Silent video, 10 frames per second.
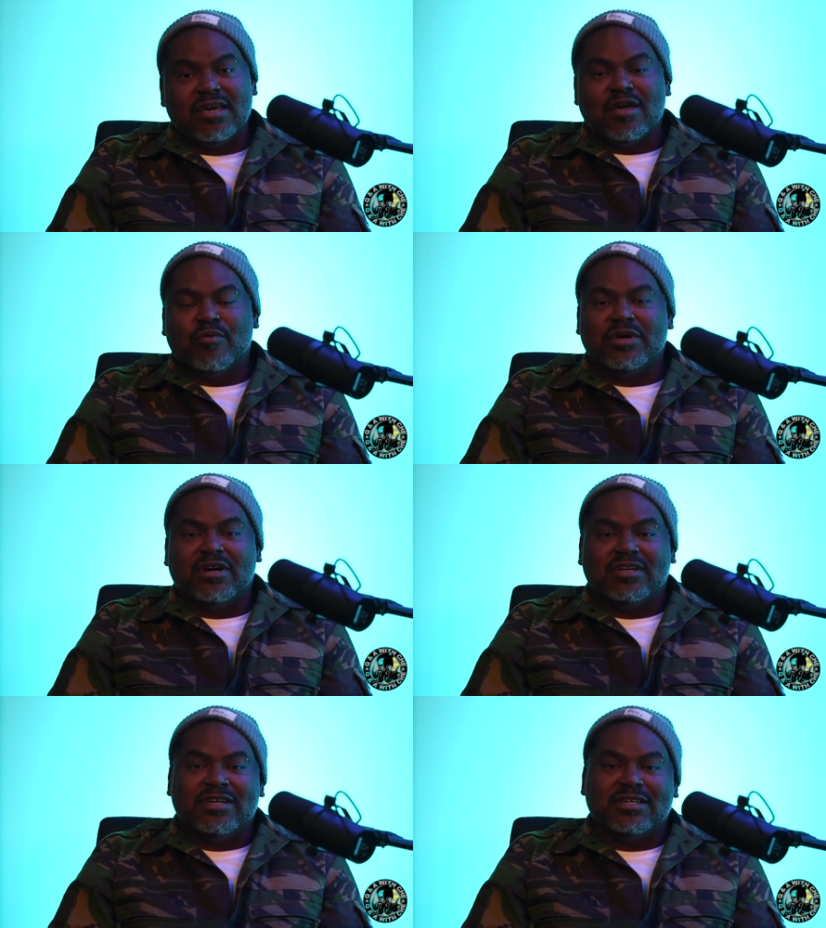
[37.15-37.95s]
we're
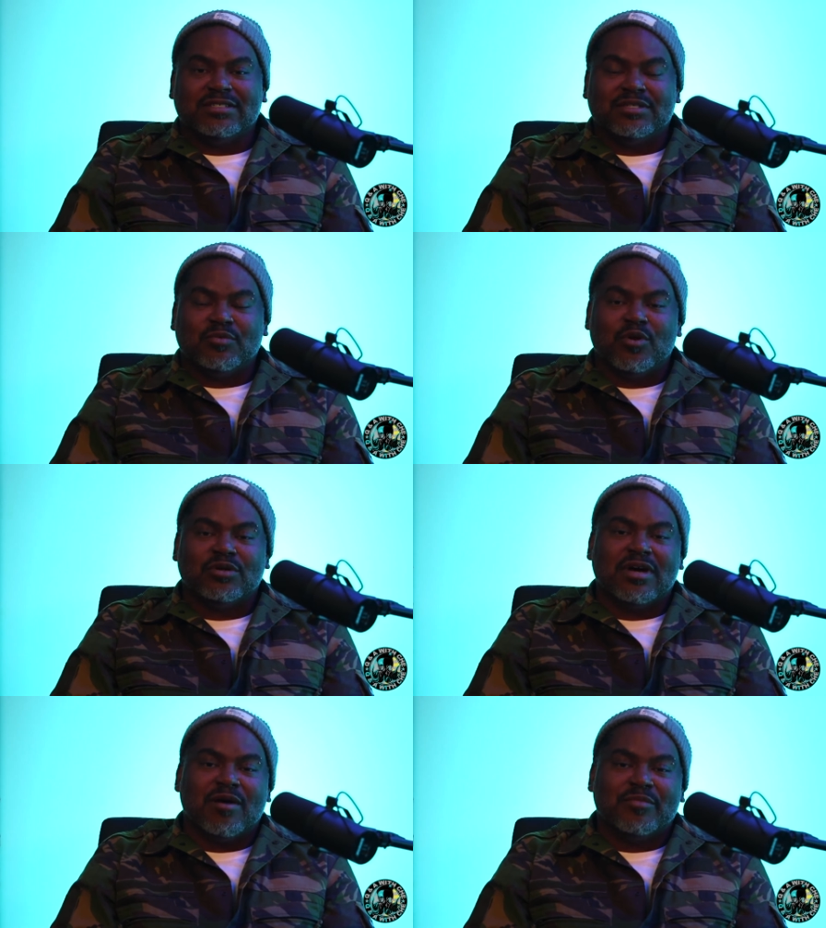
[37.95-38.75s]
going to get into
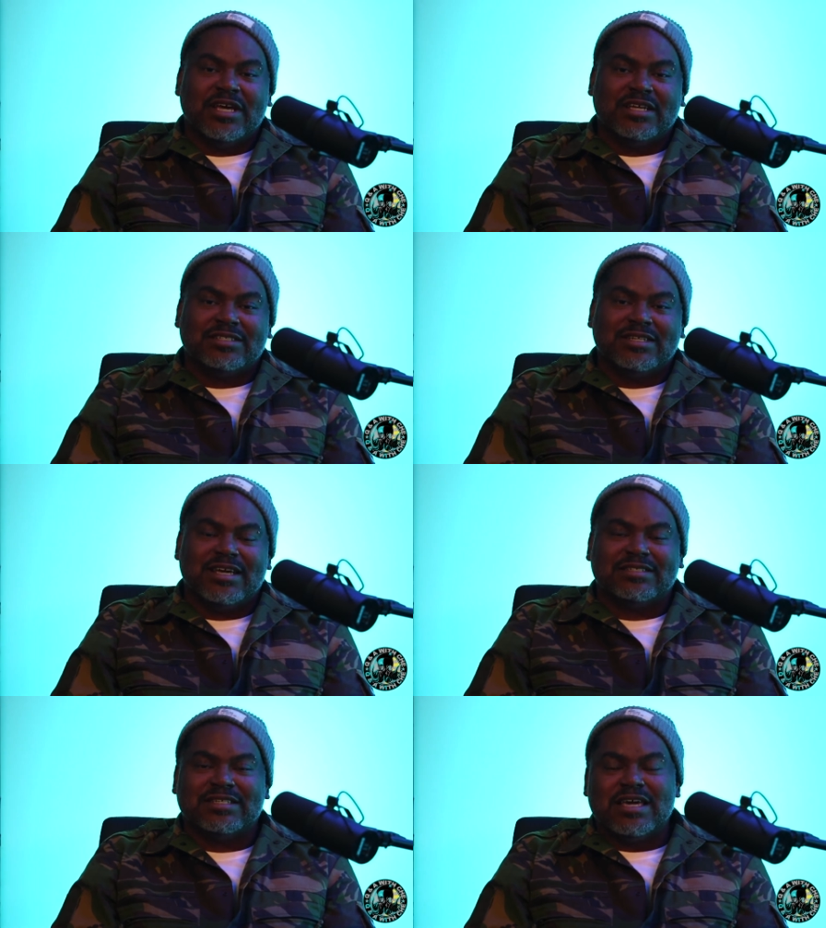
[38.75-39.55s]
world domination
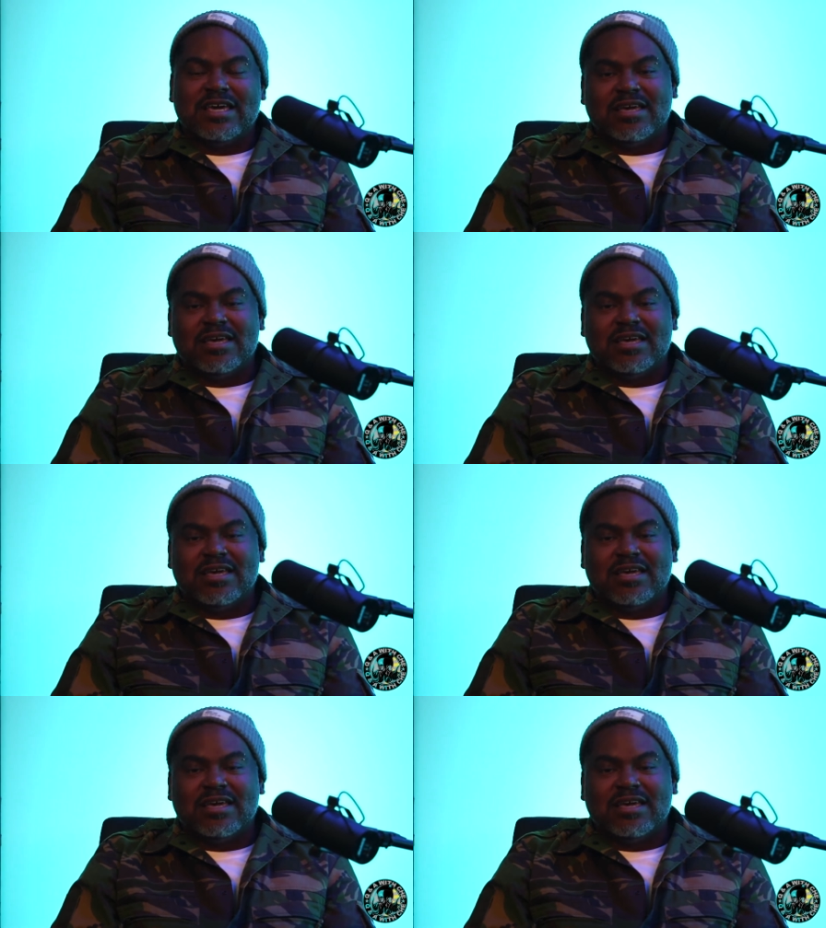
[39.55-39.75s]
as